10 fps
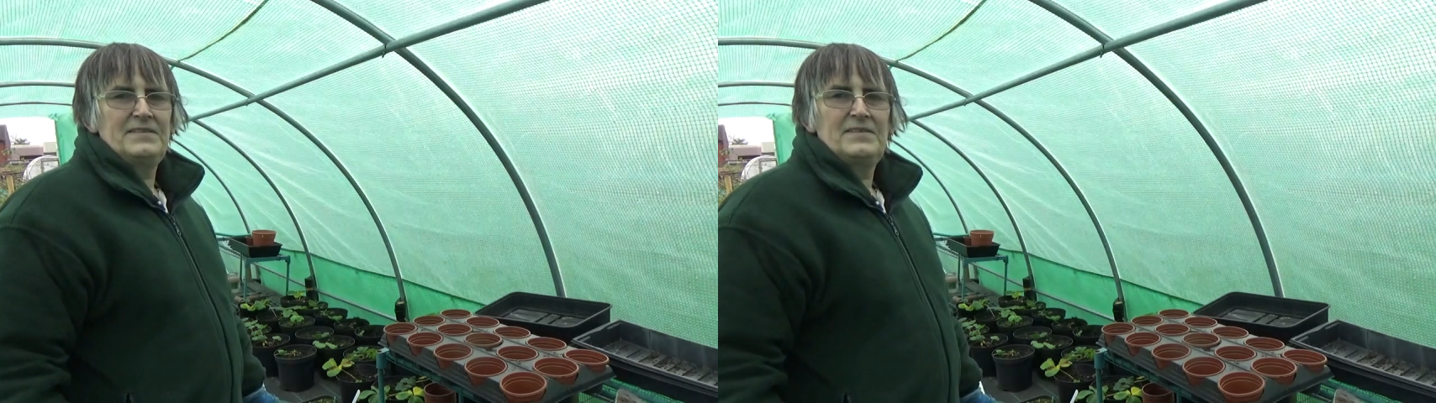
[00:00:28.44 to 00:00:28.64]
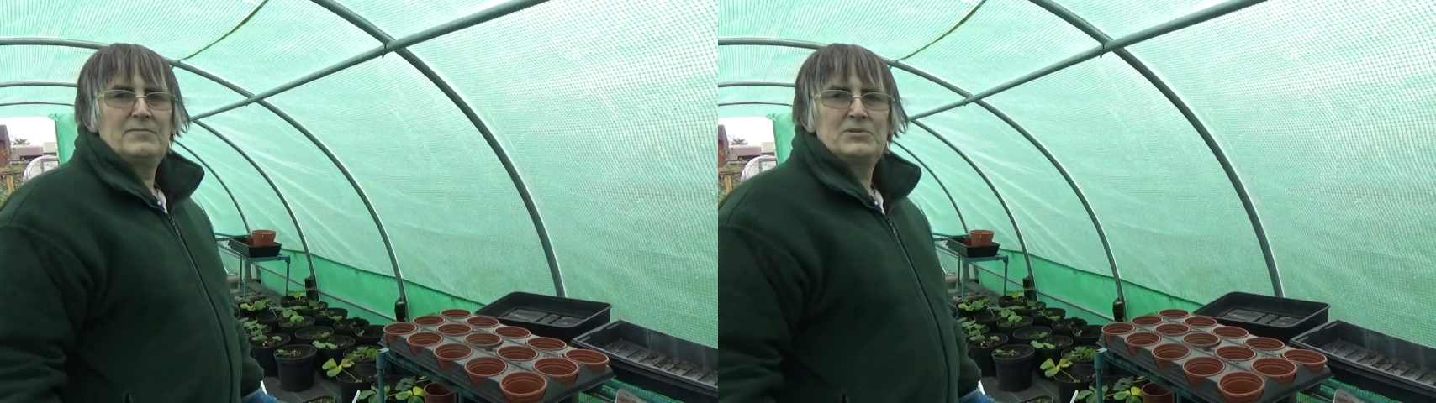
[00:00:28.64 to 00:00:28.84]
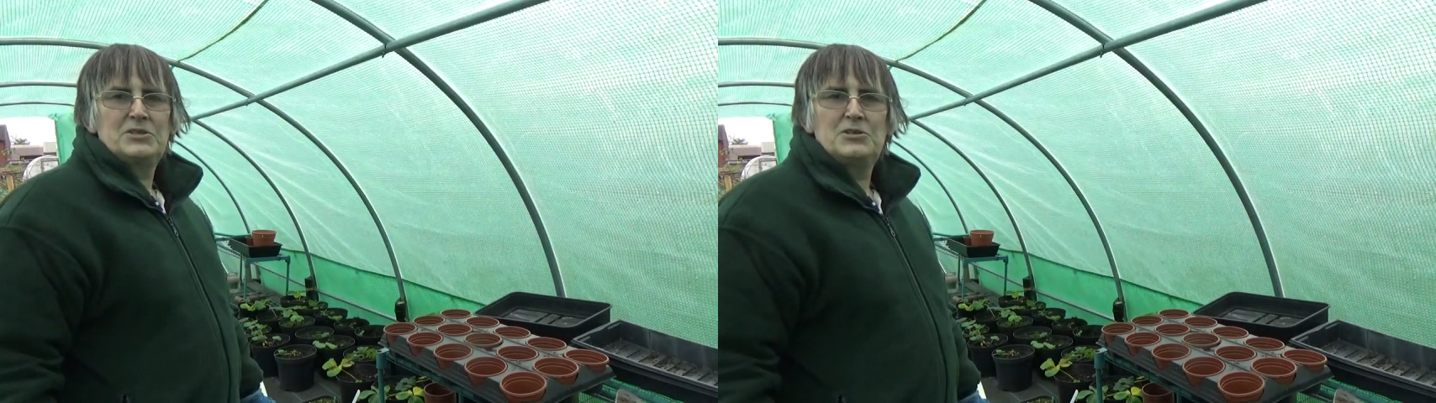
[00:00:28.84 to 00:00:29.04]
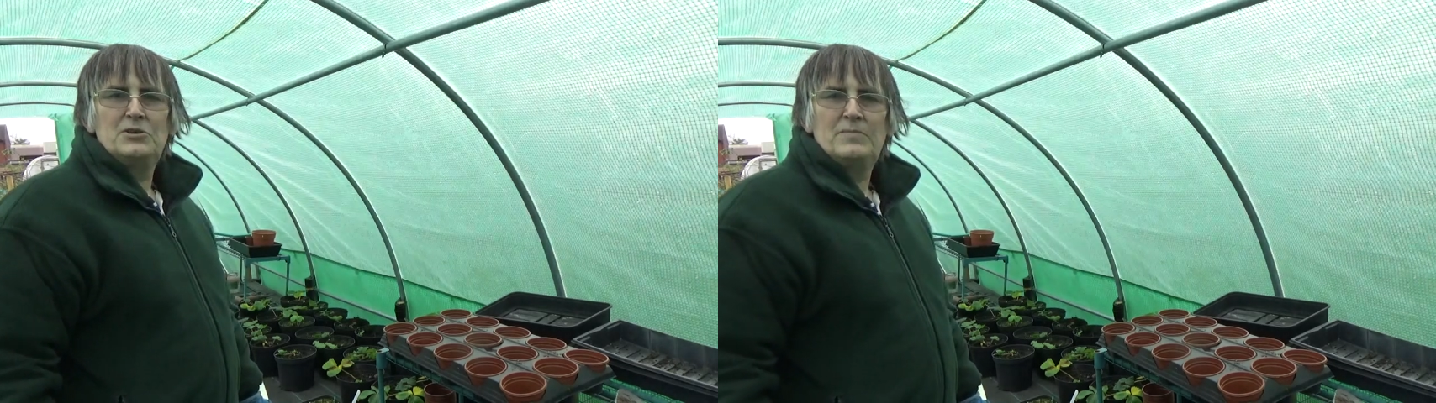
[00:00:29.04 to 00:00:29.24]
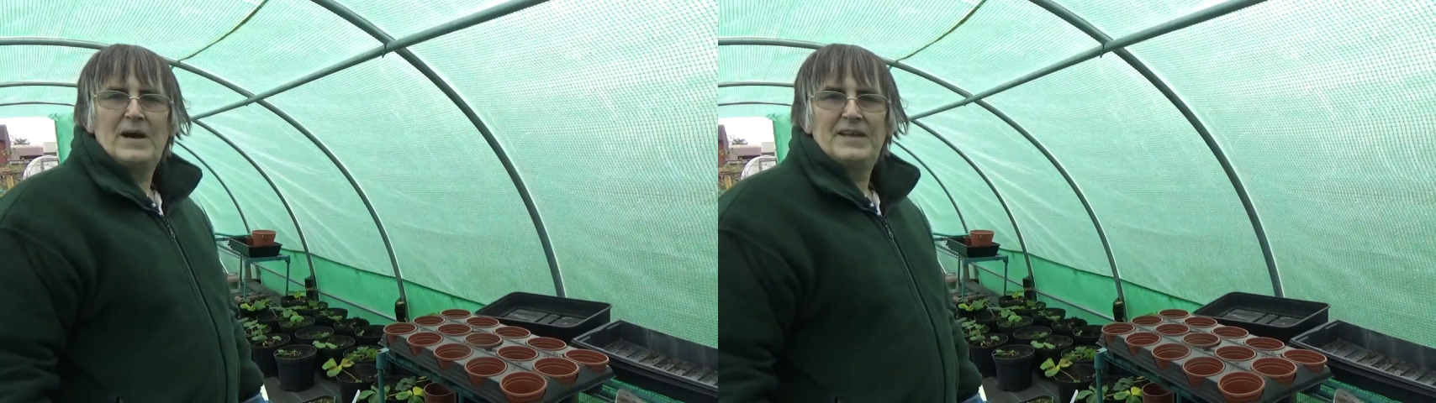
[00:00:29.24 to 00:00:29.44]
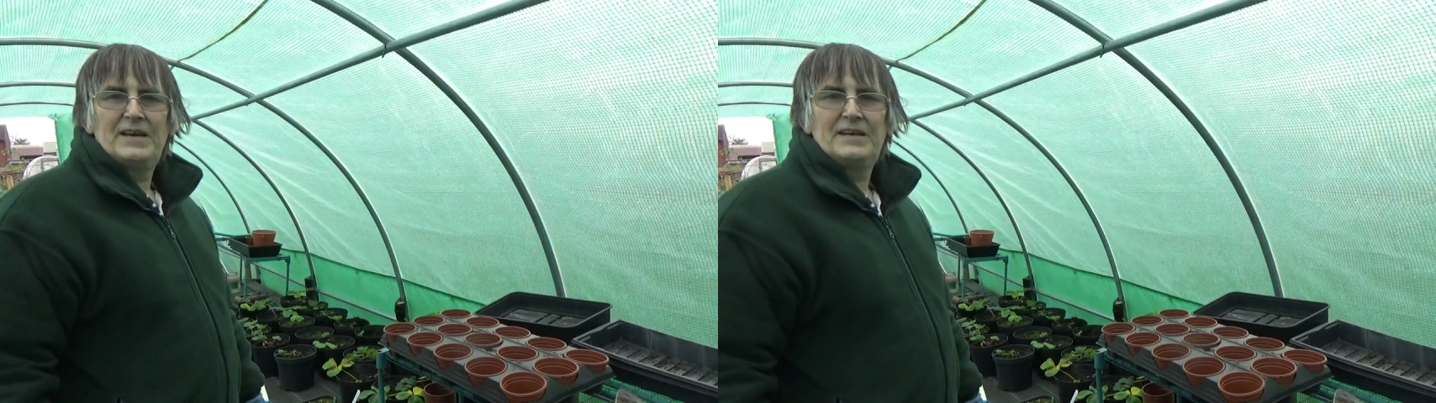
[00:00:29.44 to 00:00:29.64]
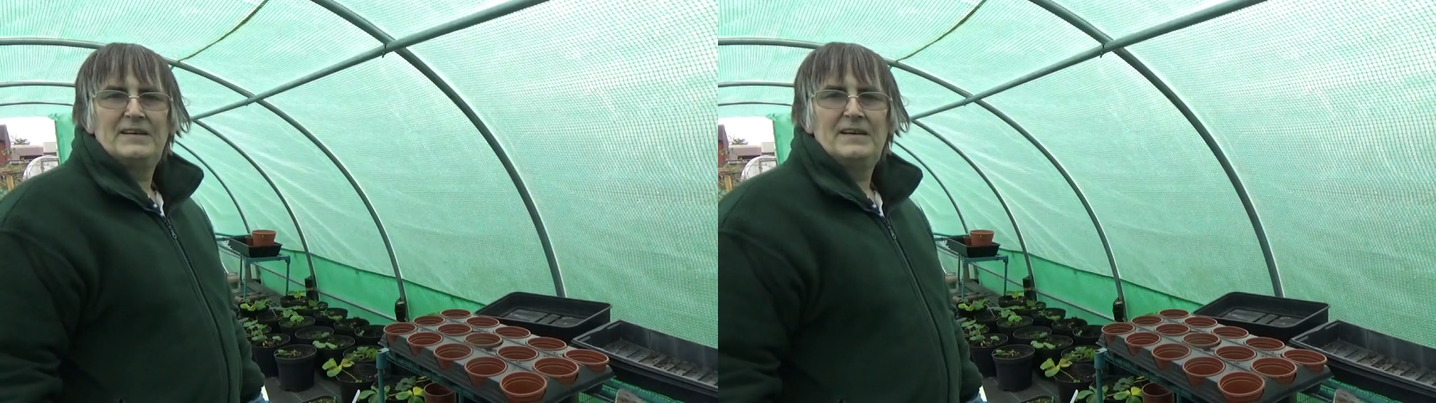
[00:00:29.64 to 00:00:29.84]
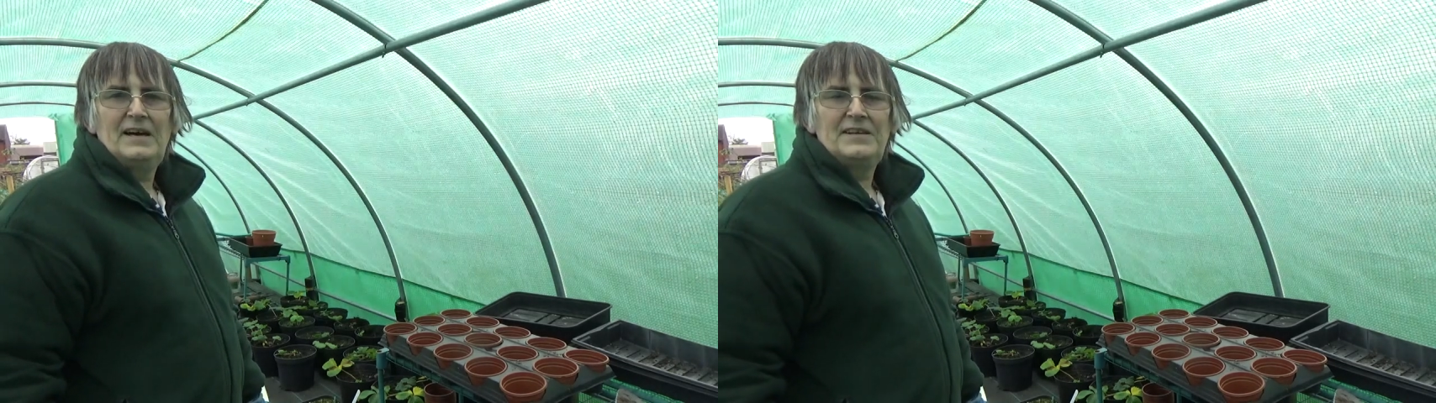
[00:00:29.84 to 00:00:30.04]
there was too many
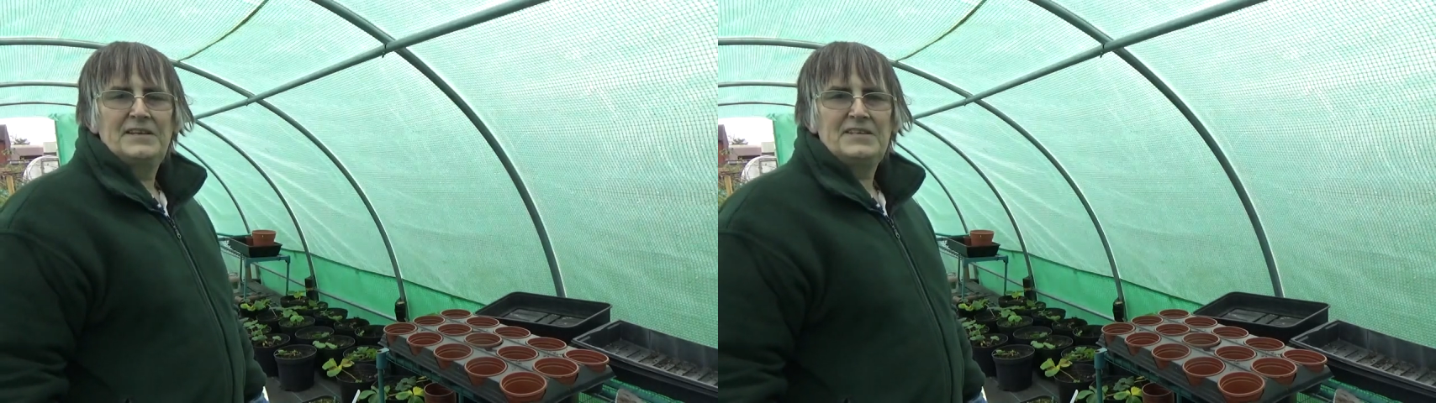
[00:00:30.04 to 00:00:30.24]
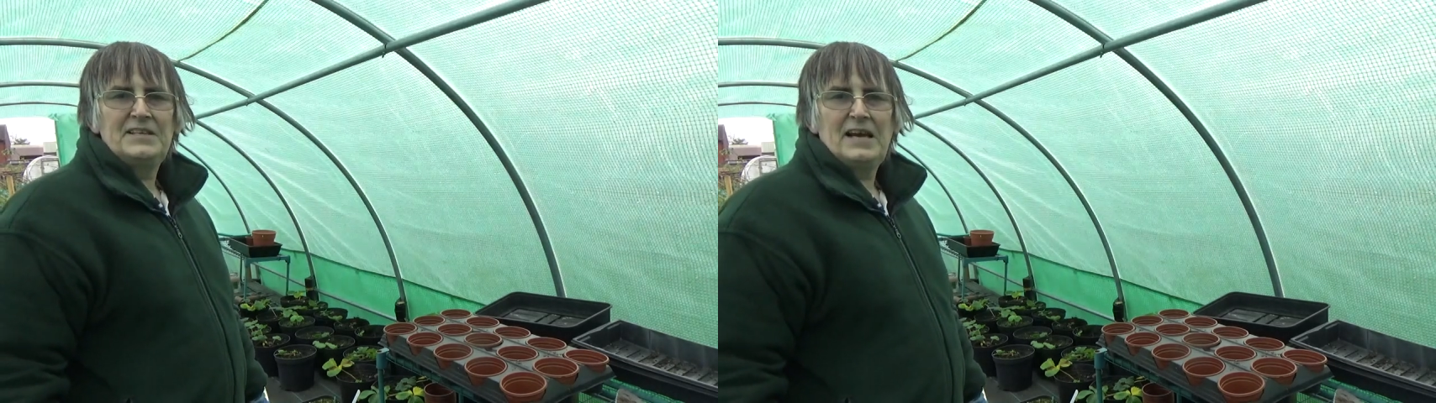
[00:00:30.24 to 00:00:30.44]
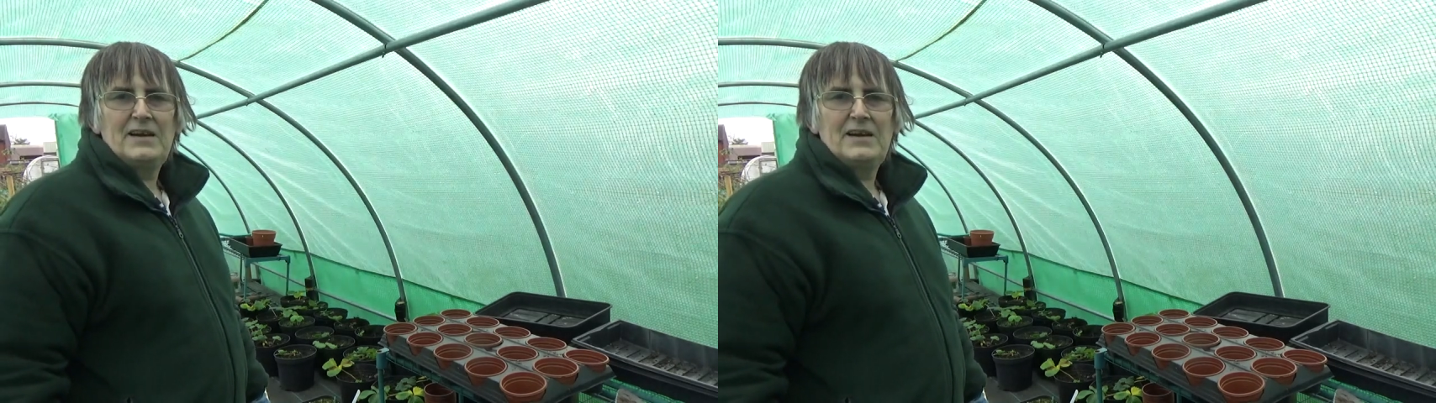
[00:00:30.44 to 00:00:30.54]
and I didn't